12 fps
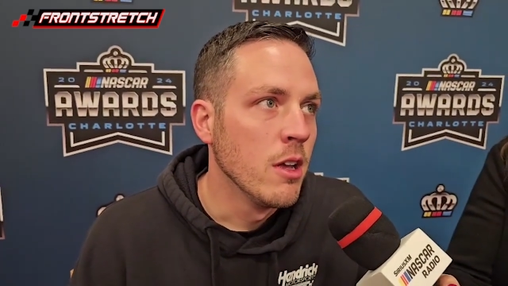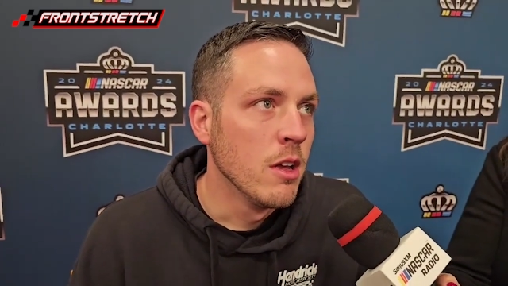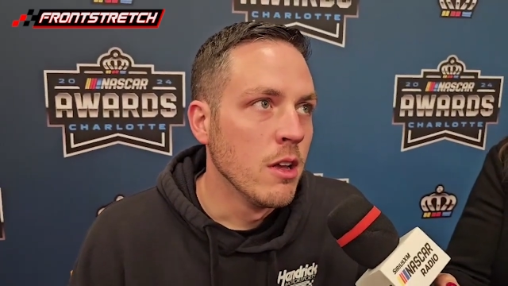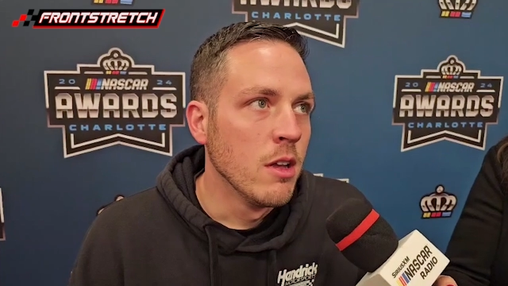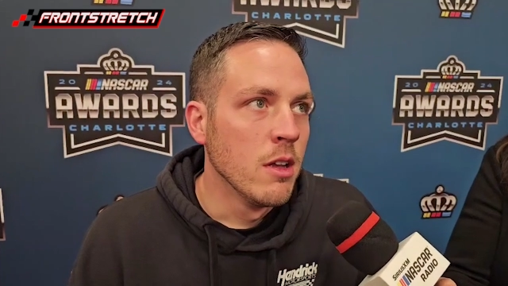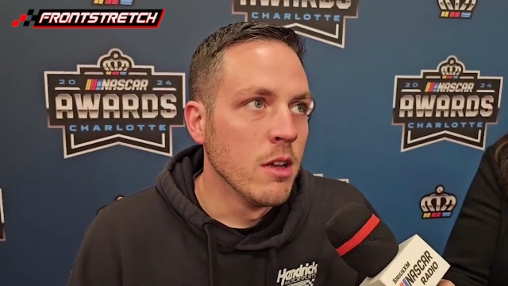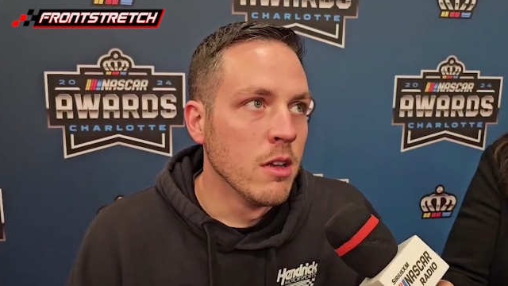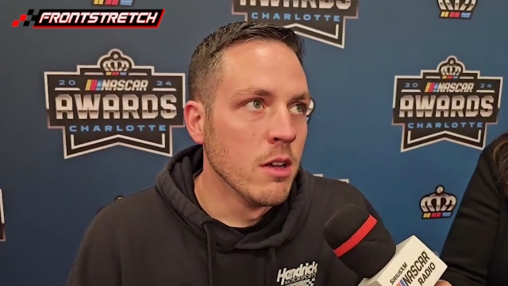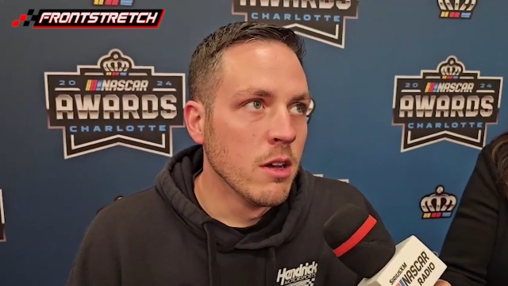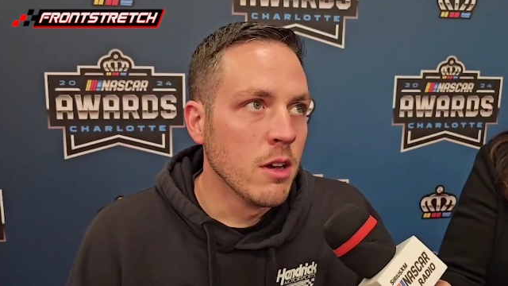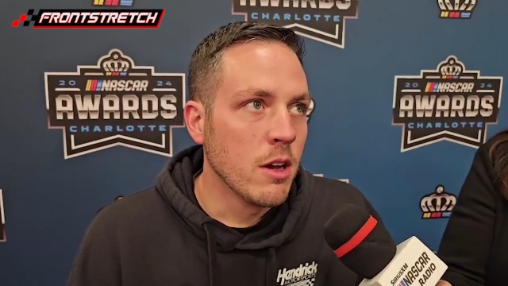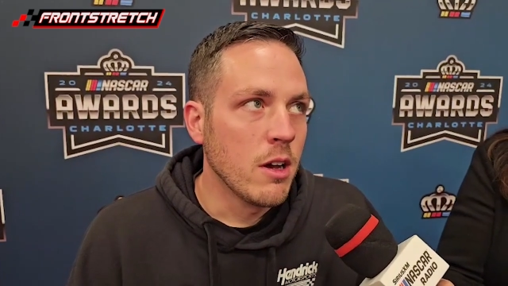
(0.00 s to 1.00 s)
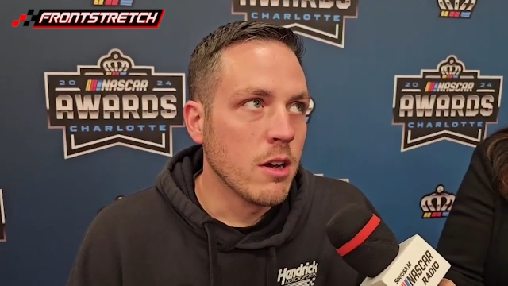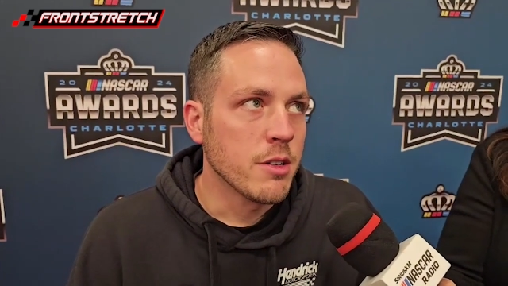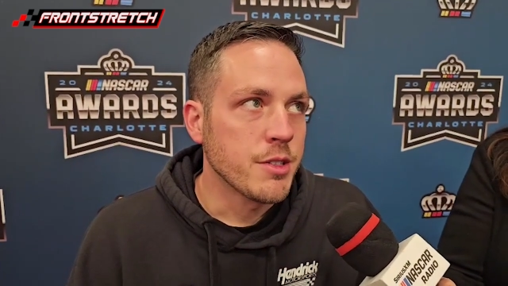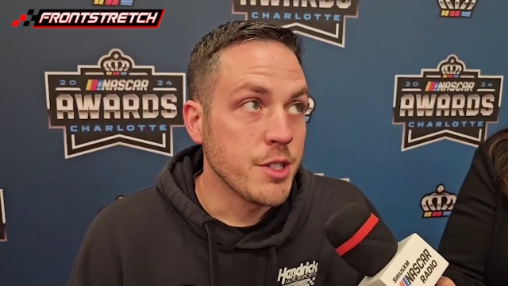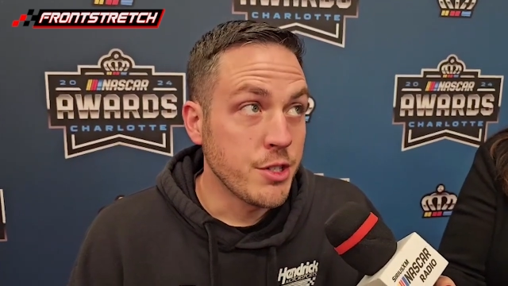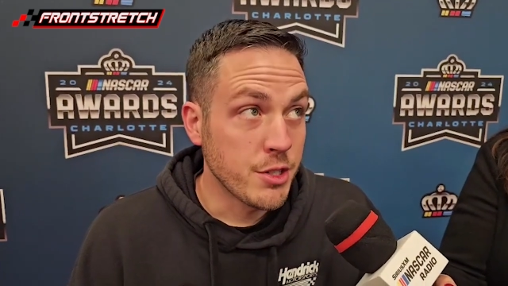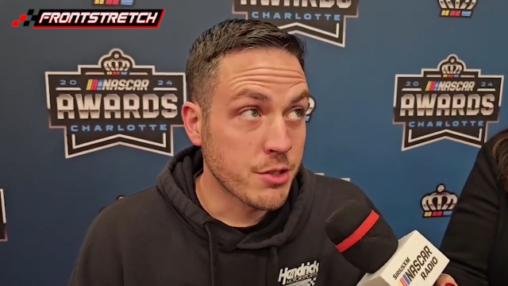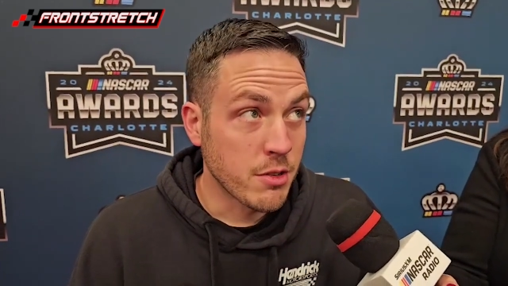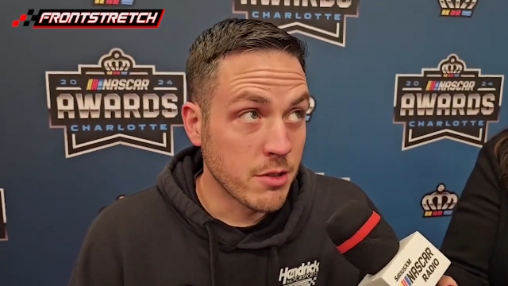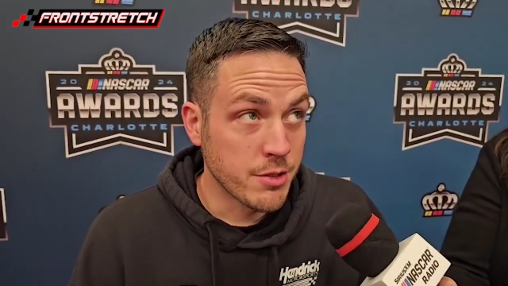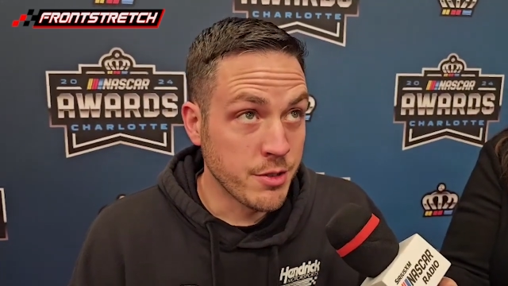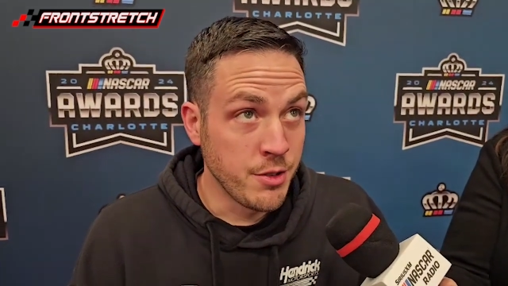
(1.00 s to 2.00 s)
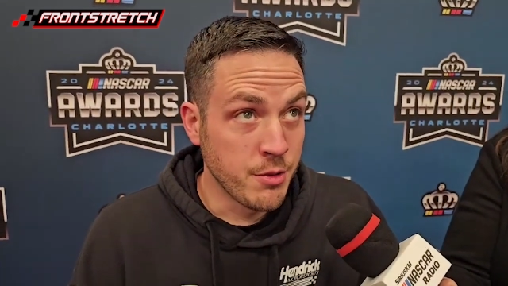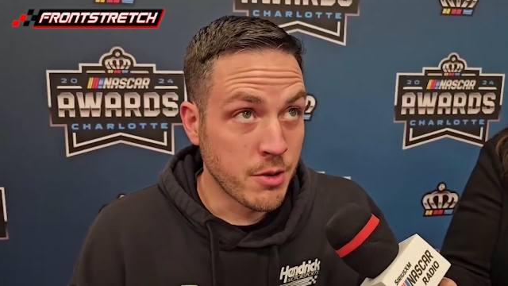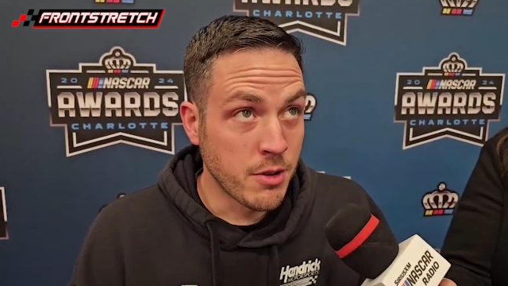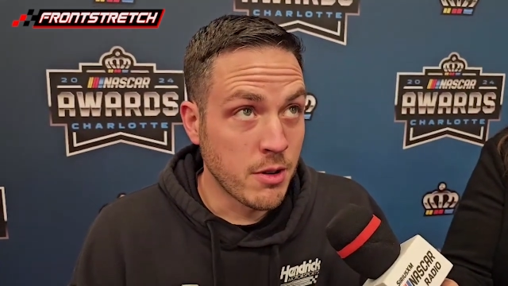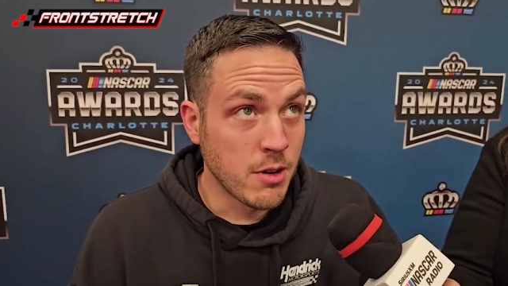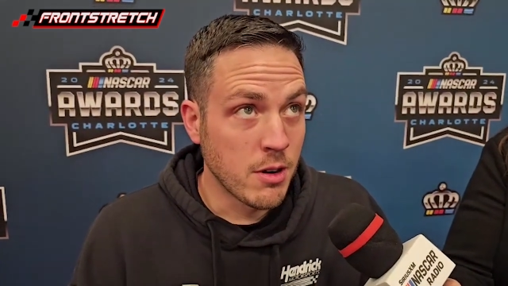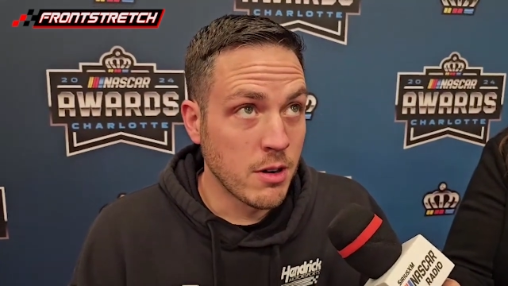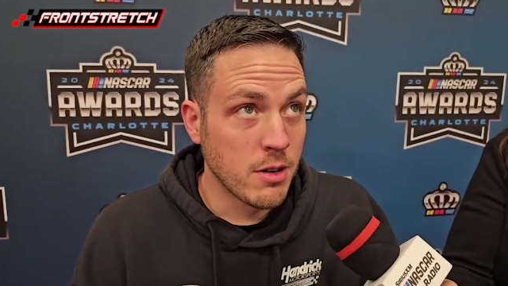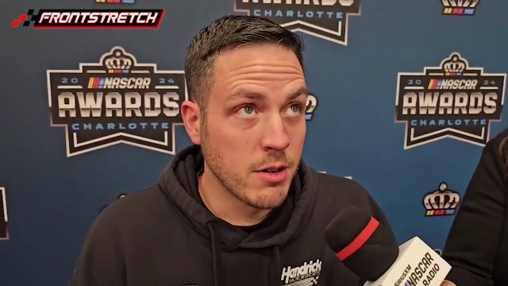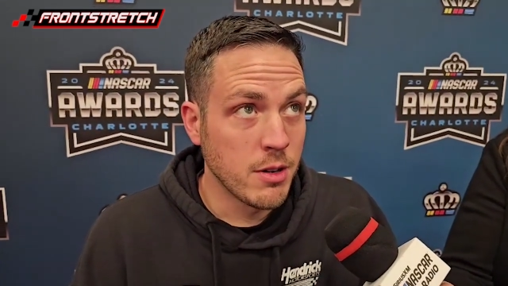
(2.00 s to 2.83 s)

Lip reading: CJ's car is a new car,